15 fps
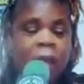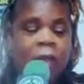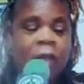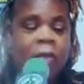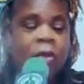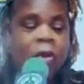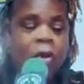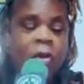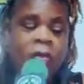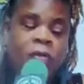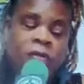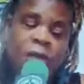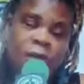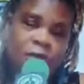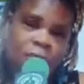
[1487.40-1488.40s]
In all
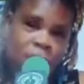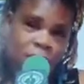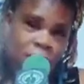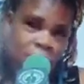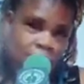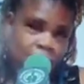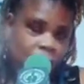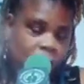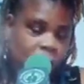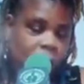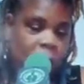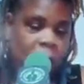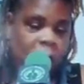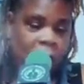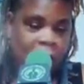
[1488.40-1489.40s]
sections of
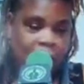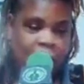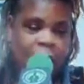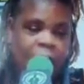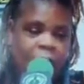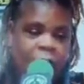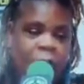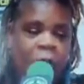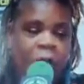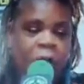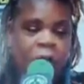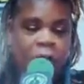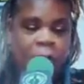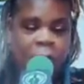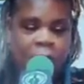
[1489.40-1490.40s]
your life,
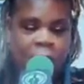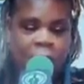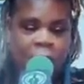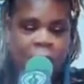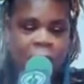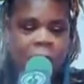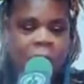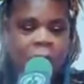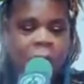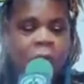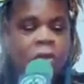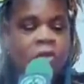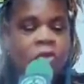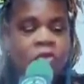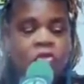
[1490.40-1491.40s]
garden,
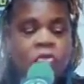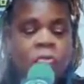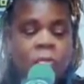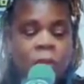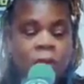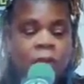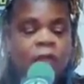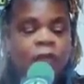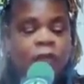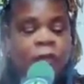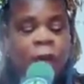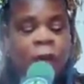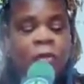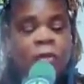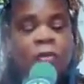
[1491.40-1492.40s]
you must
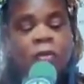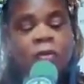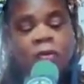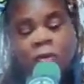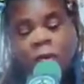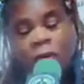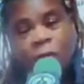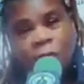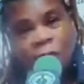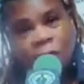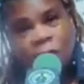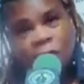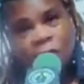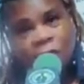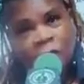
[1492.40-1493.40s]
follow the
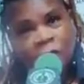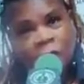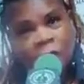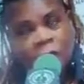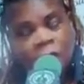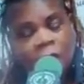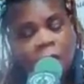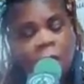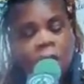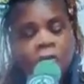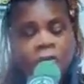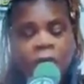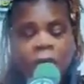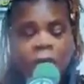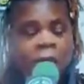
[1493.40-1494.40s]
sequence.
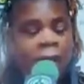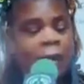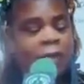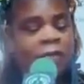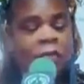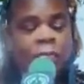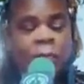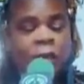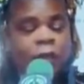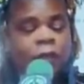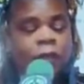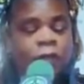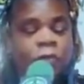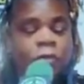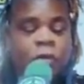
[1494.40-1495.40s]
You cannot expect
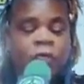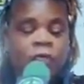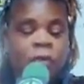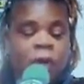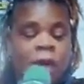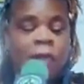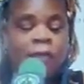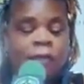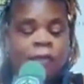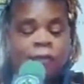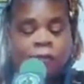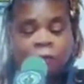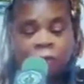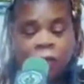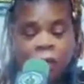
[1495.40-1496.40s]
fruit if you
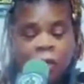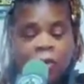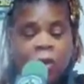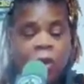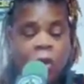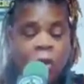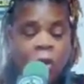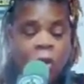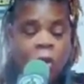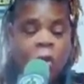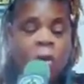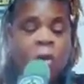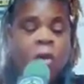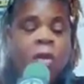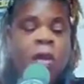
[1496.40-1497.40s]
haven't done
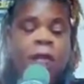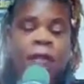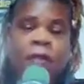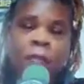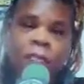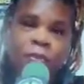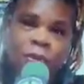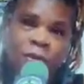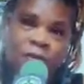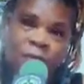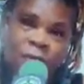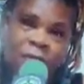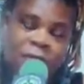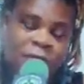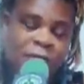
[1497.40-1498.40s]
all of the
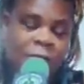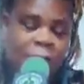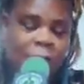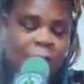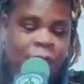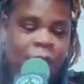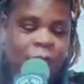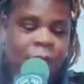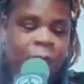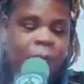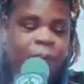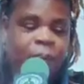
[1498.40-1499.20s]
previous steps.